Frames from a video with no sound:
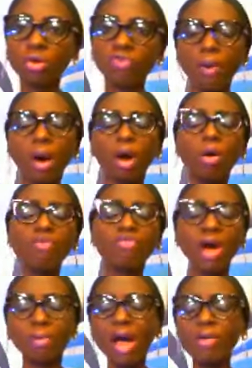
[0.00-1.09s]
for our home, for
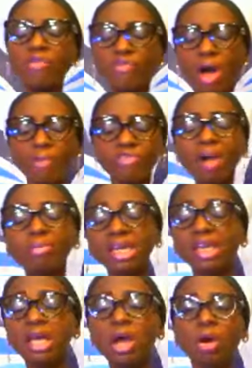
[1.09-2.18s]
our marriage, for our family,